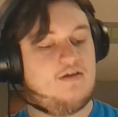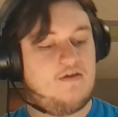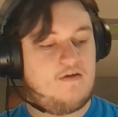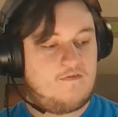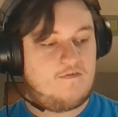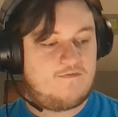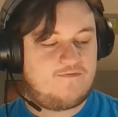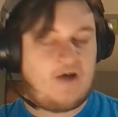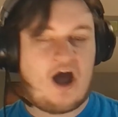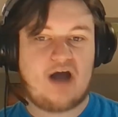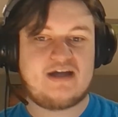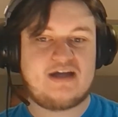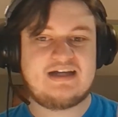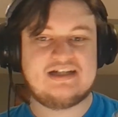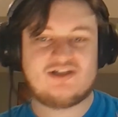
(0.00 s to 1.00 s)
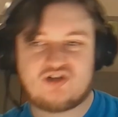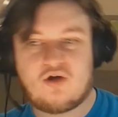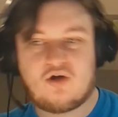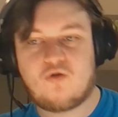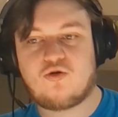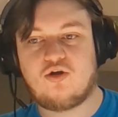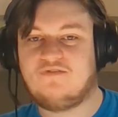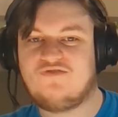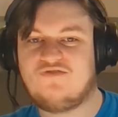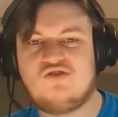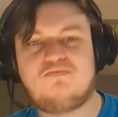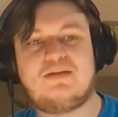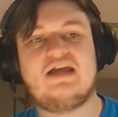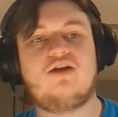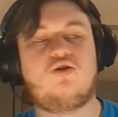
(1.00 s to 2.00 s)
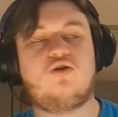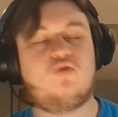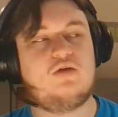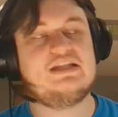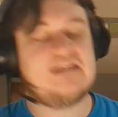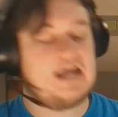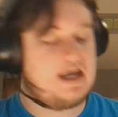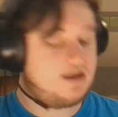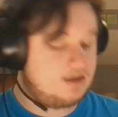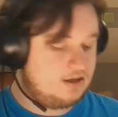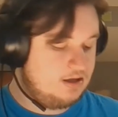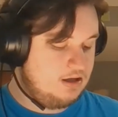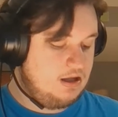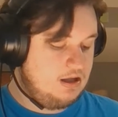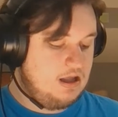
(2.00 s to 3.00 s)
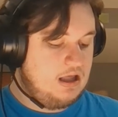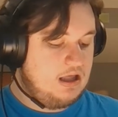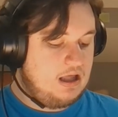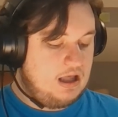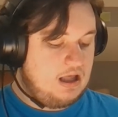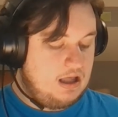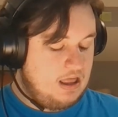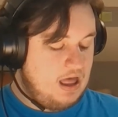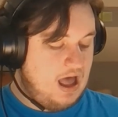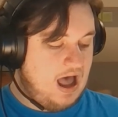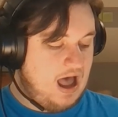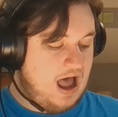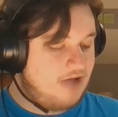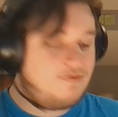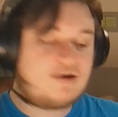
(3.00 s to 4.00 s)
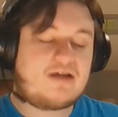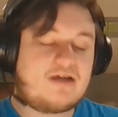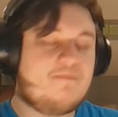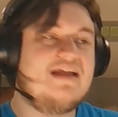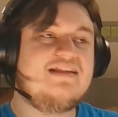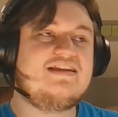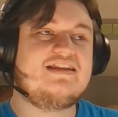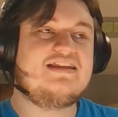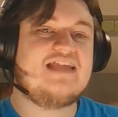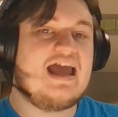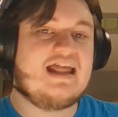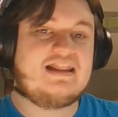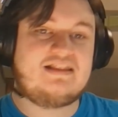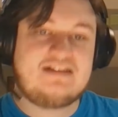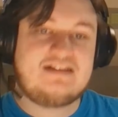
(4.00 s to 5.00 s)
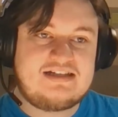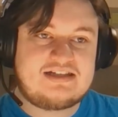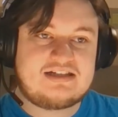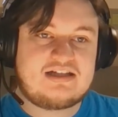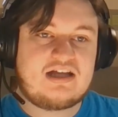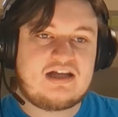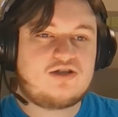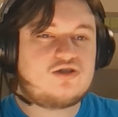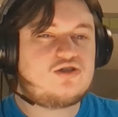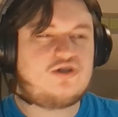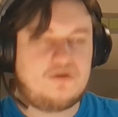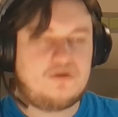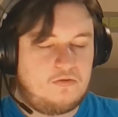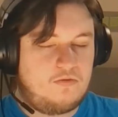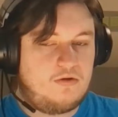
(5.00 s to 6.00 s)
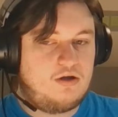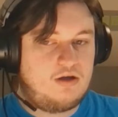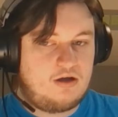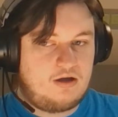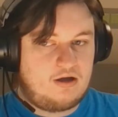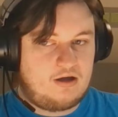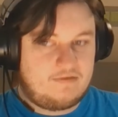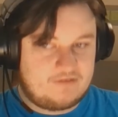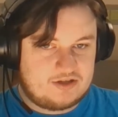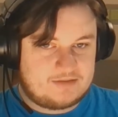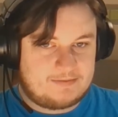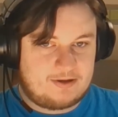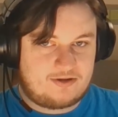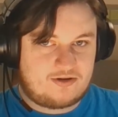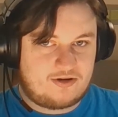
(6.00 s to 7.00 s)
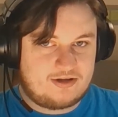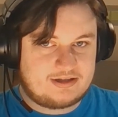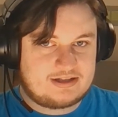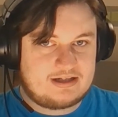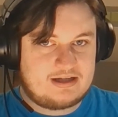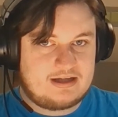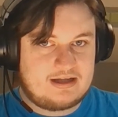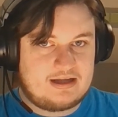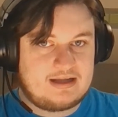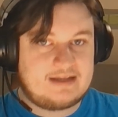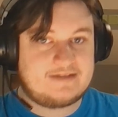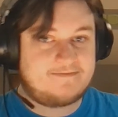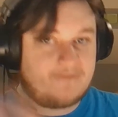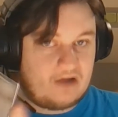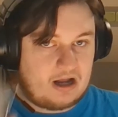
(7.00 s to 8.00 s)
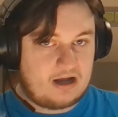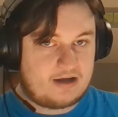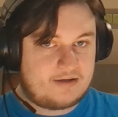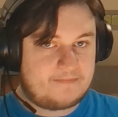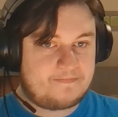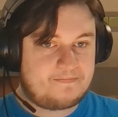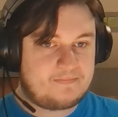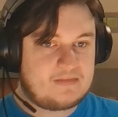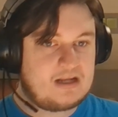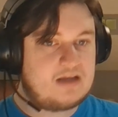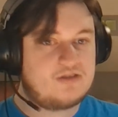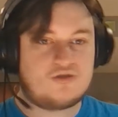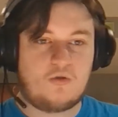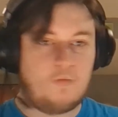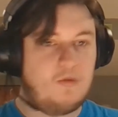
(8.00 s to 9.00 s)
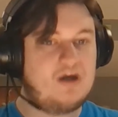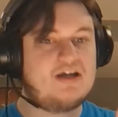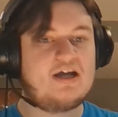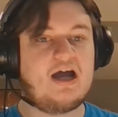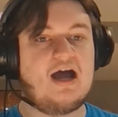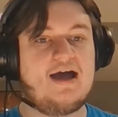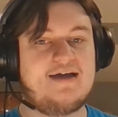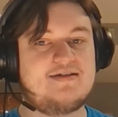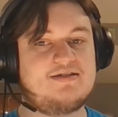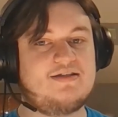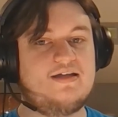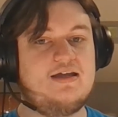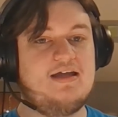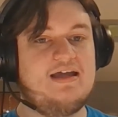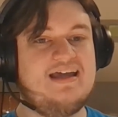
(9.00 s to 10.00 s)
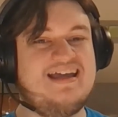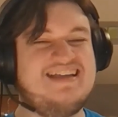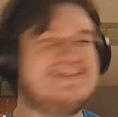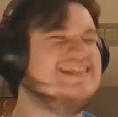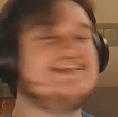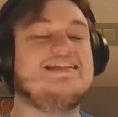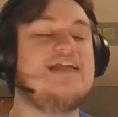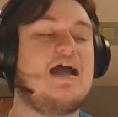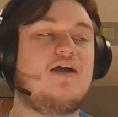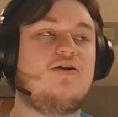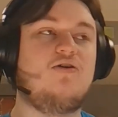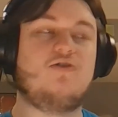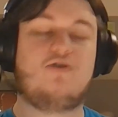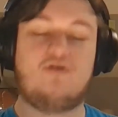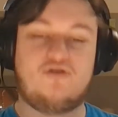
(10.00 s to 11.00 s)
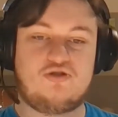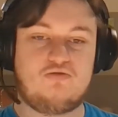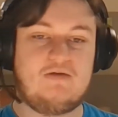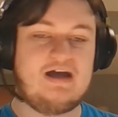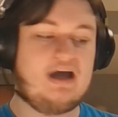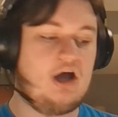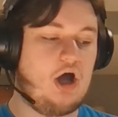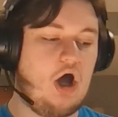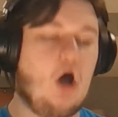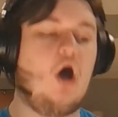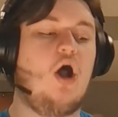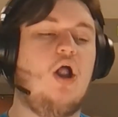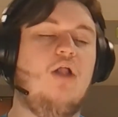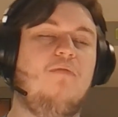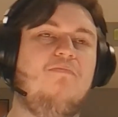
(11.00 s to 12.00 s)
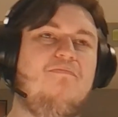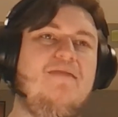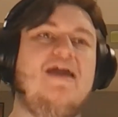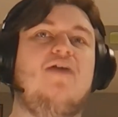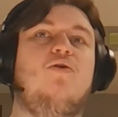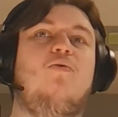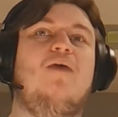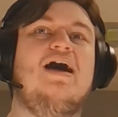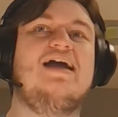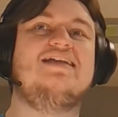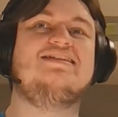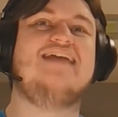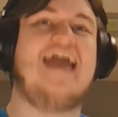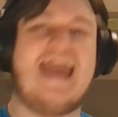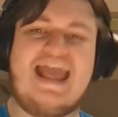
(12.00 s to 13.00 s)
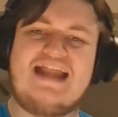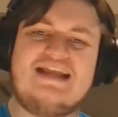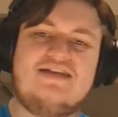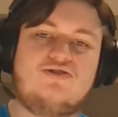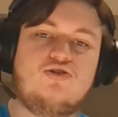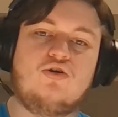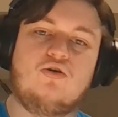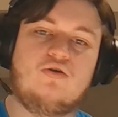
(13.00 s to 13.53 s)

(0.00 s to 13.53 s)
Fog is so good. If you play a green deck, I recommend that at least 2 of your spell cards is Fog. So 1 cost. It's not going to hurt you at all, mana-wise. Any turn.